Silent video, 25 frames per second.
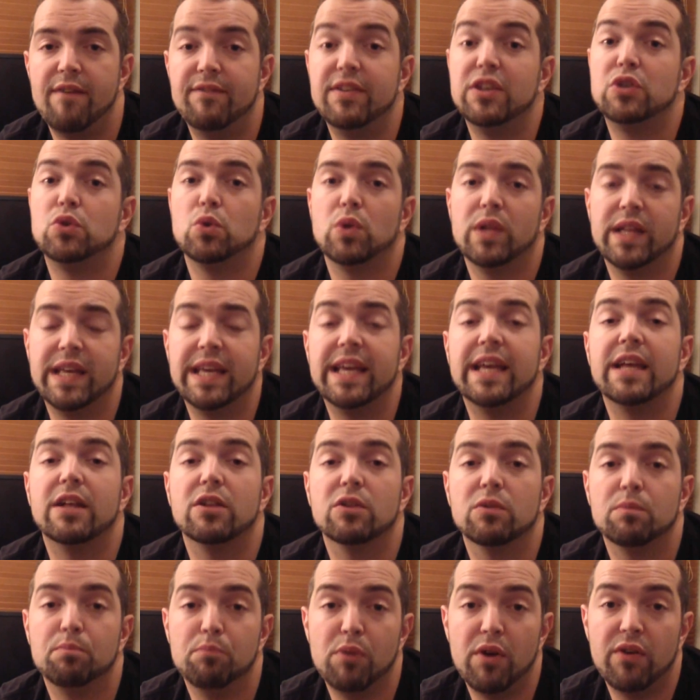visually
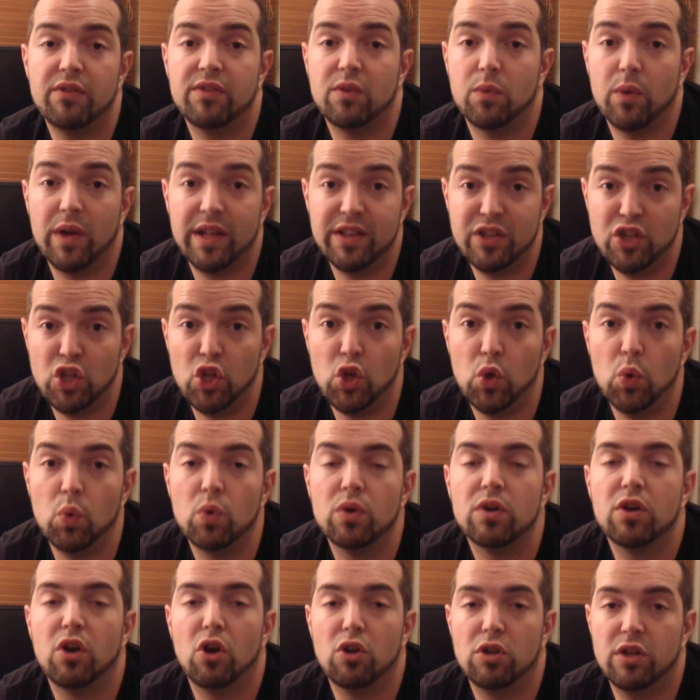he'll move to a new
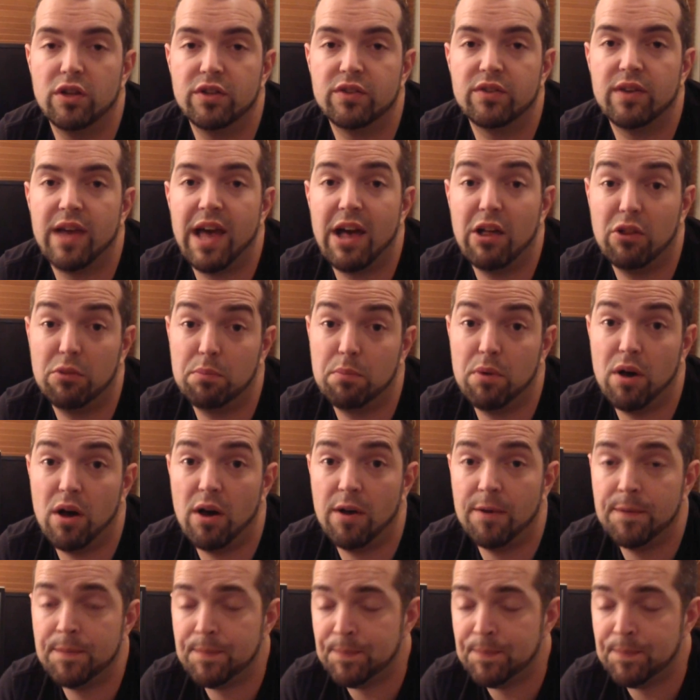coloured health bar.